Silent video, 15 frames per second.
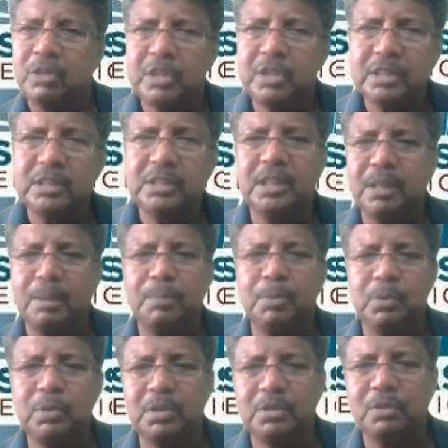You just think
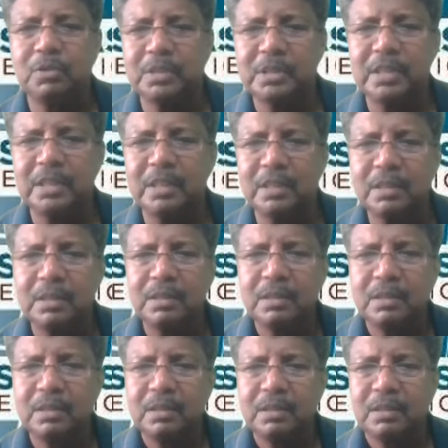about this question.
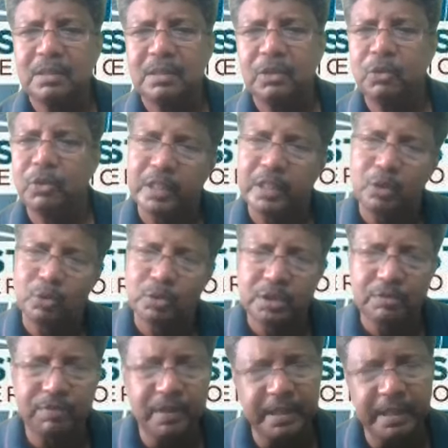You can use
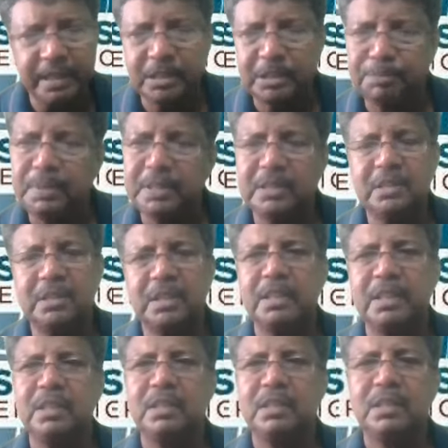it for any speech,
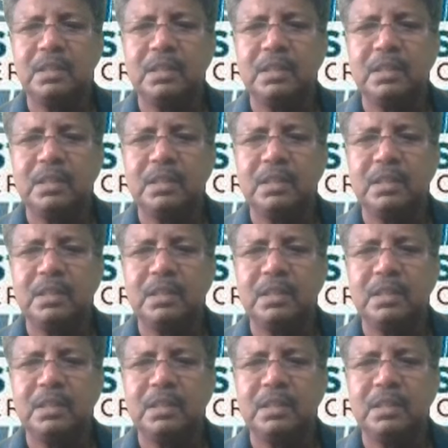right?